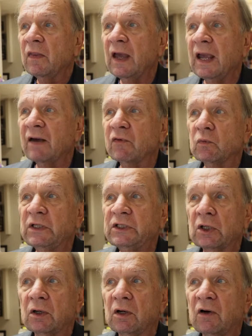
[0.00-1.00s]
they have a
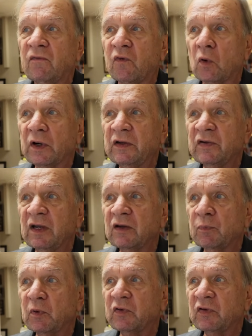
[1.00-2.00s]
return of
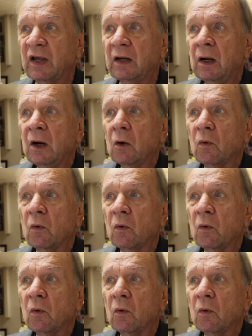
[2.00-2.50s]
46%,